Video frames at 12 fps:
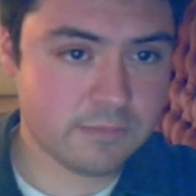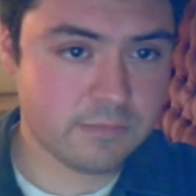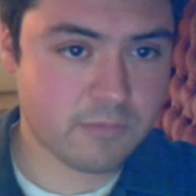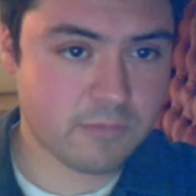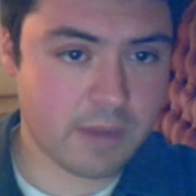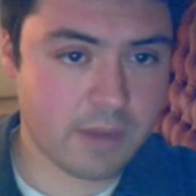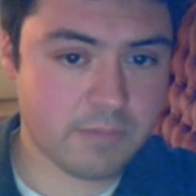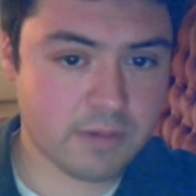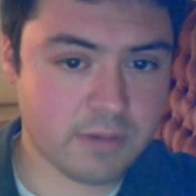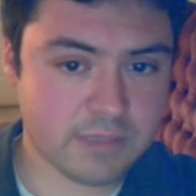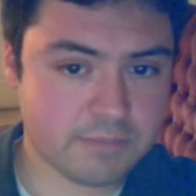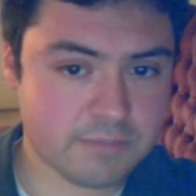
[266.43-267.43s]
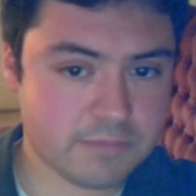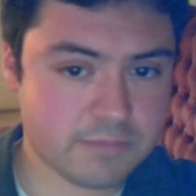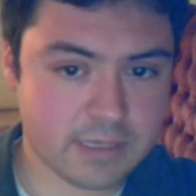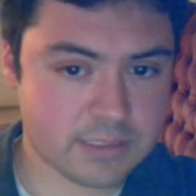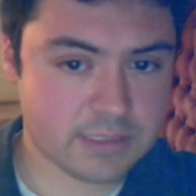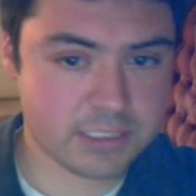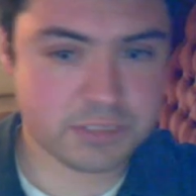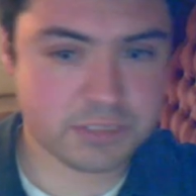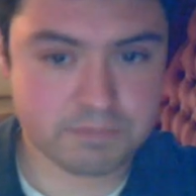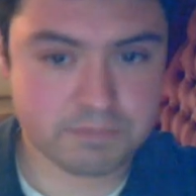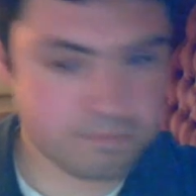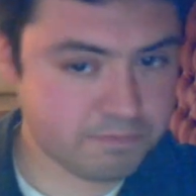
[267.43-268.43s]
Wrap them up, let condensation
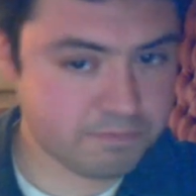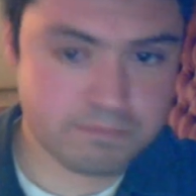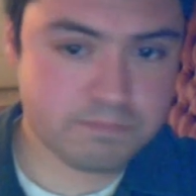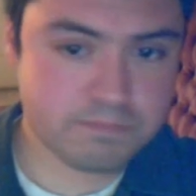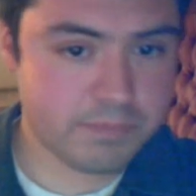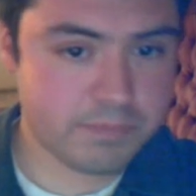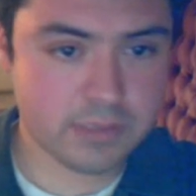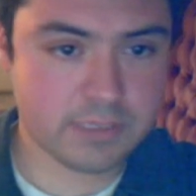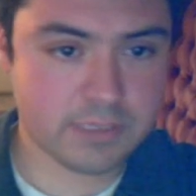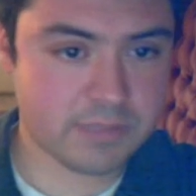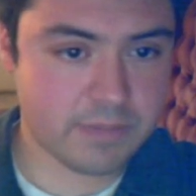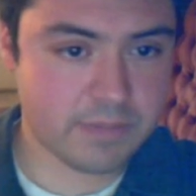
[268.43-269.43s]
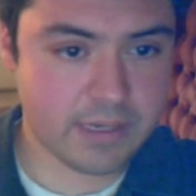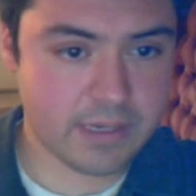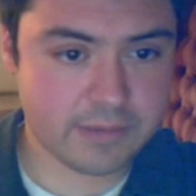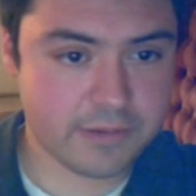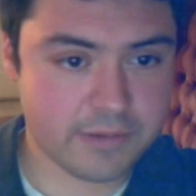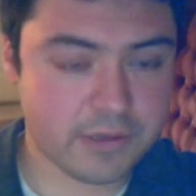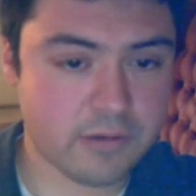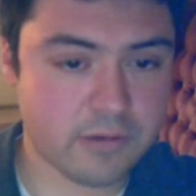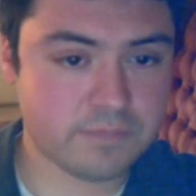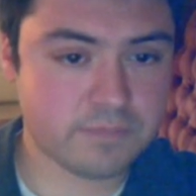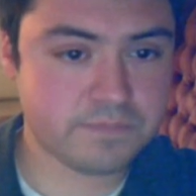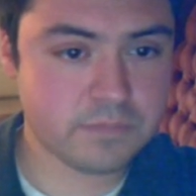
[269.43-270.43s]
build up in the bag. There you go.
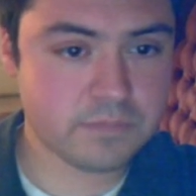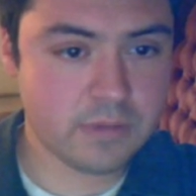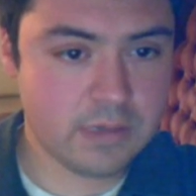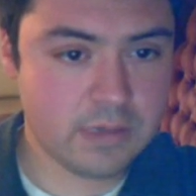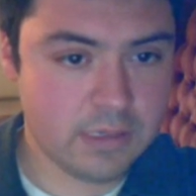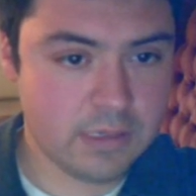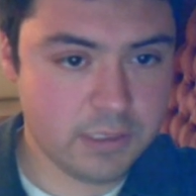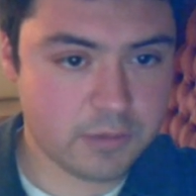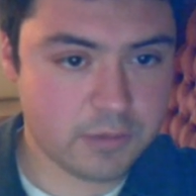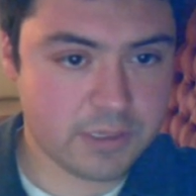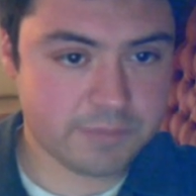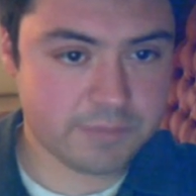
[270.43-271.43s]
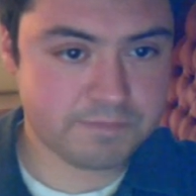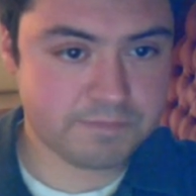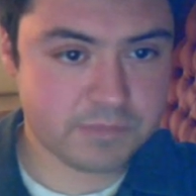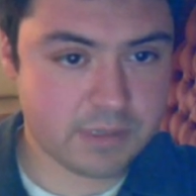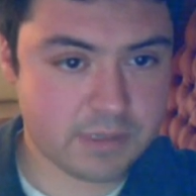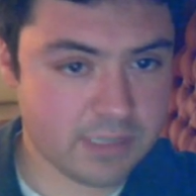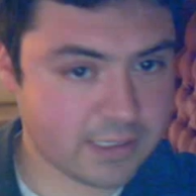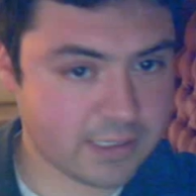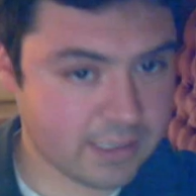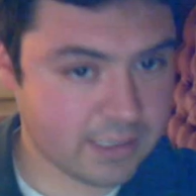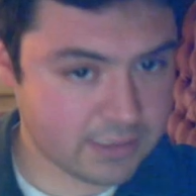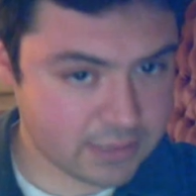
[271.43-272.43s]
You can collect
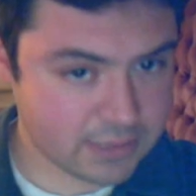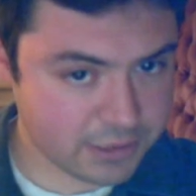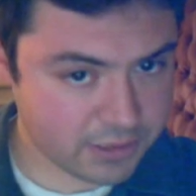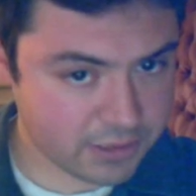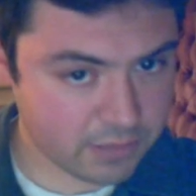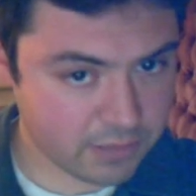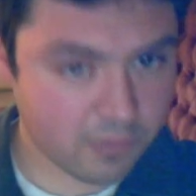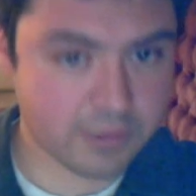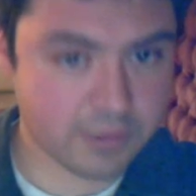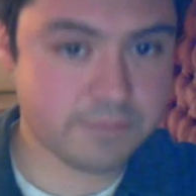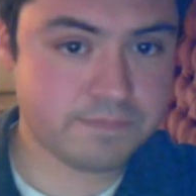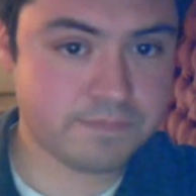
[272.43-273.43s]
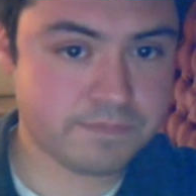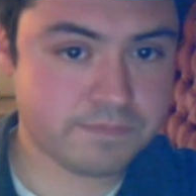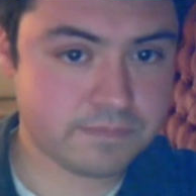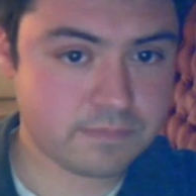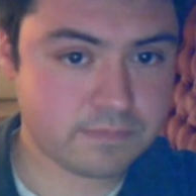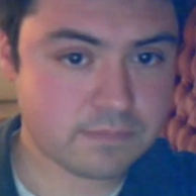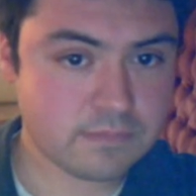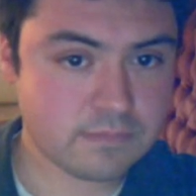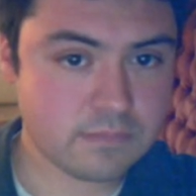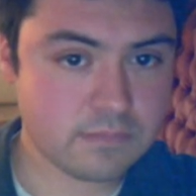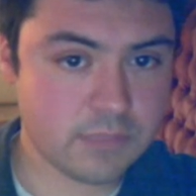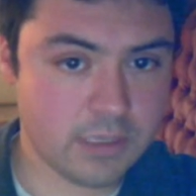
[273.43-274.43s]
condensation in the morning.
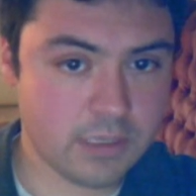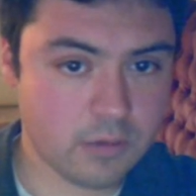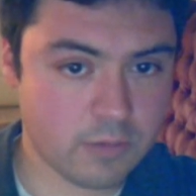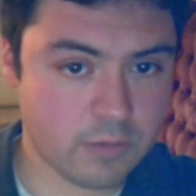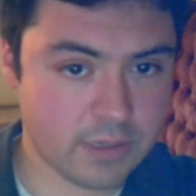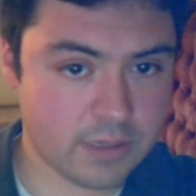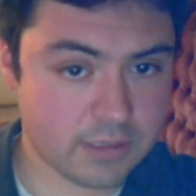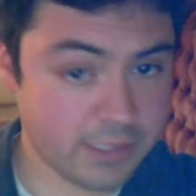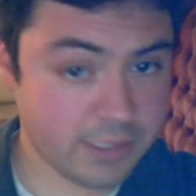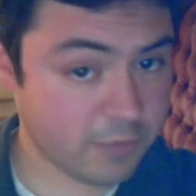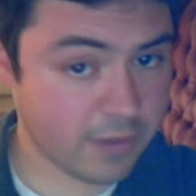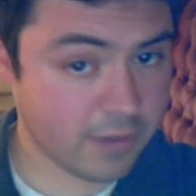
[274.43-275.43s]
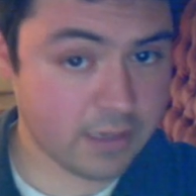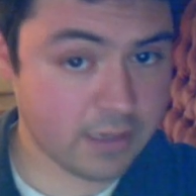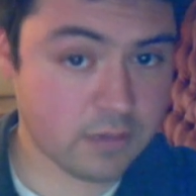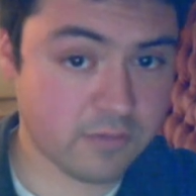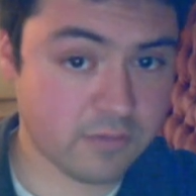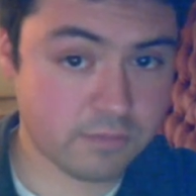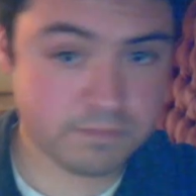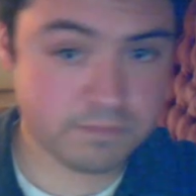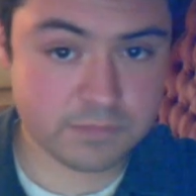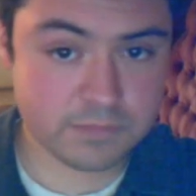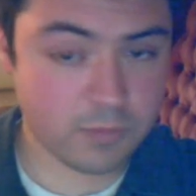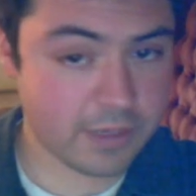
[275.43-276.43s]
Run a clean rag over
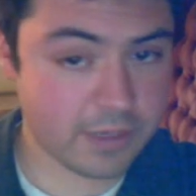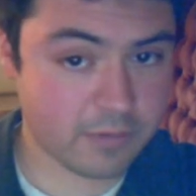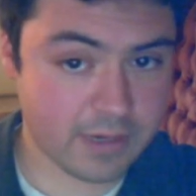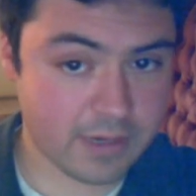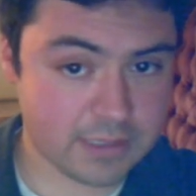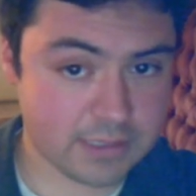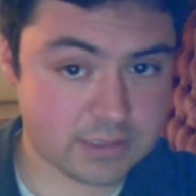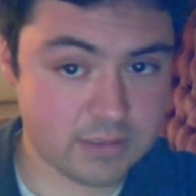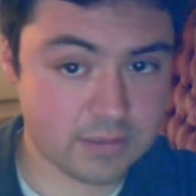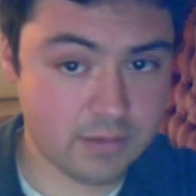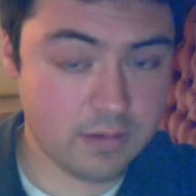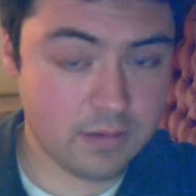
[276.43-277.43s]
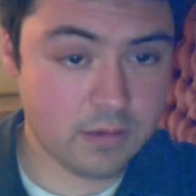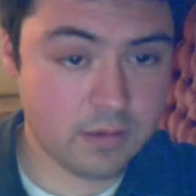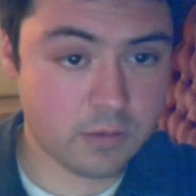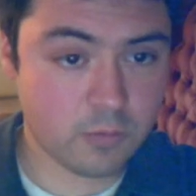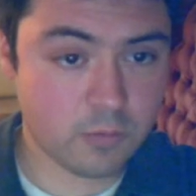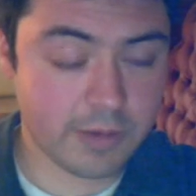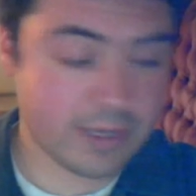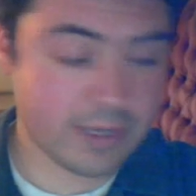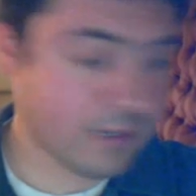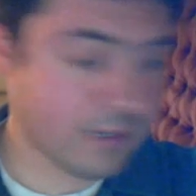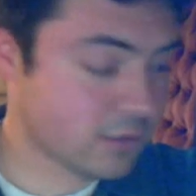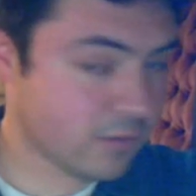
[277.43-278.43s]
the wet grass, wring it
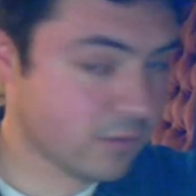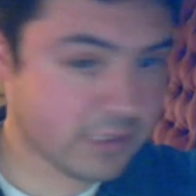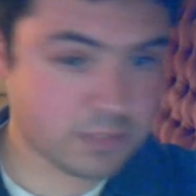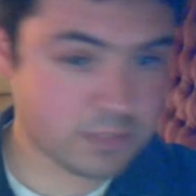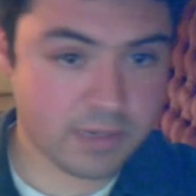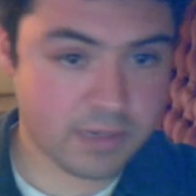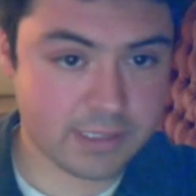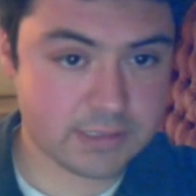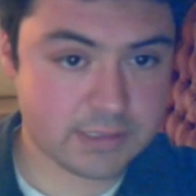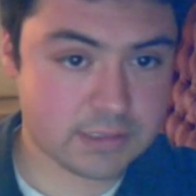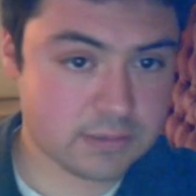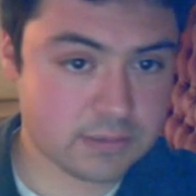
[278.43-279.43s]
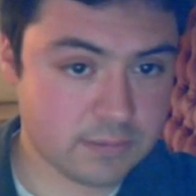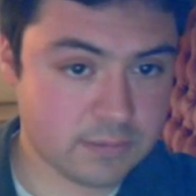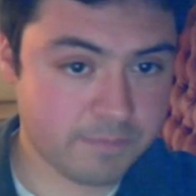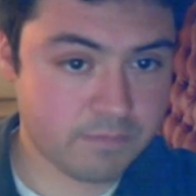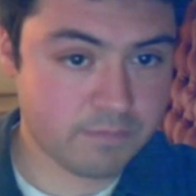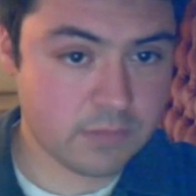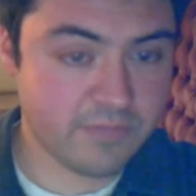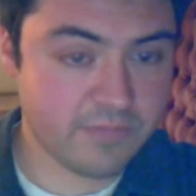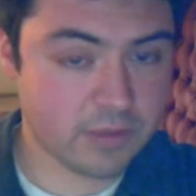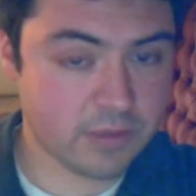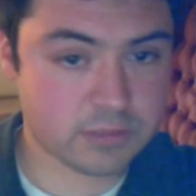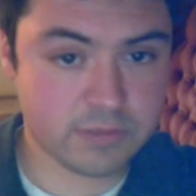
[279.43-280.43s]
out into one of these buckets,
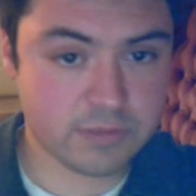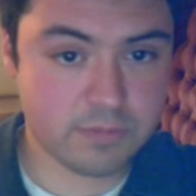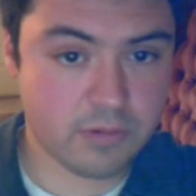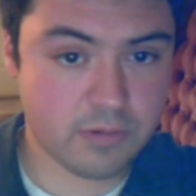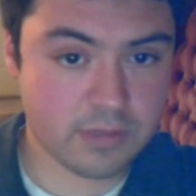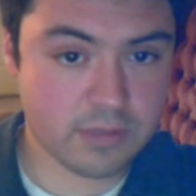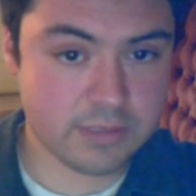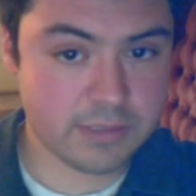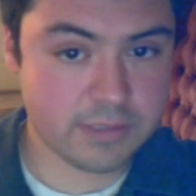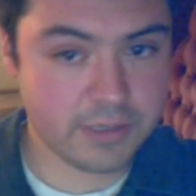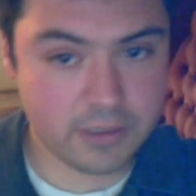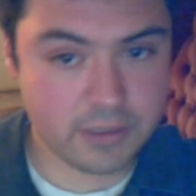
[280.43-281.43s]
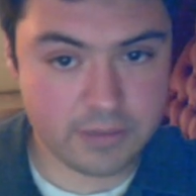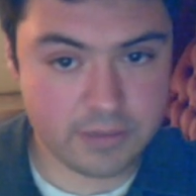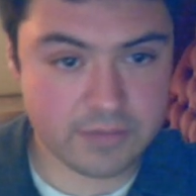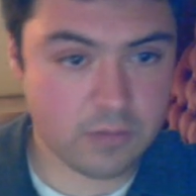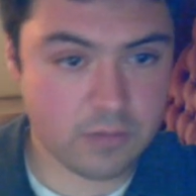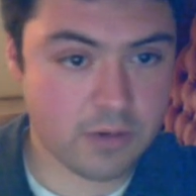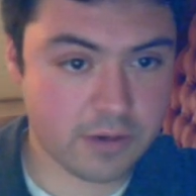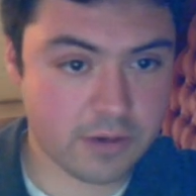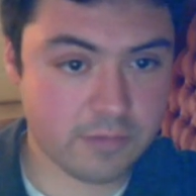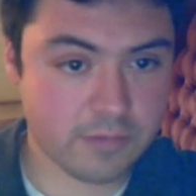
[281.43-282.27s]
filter it, boil it, and there you go. You've got water.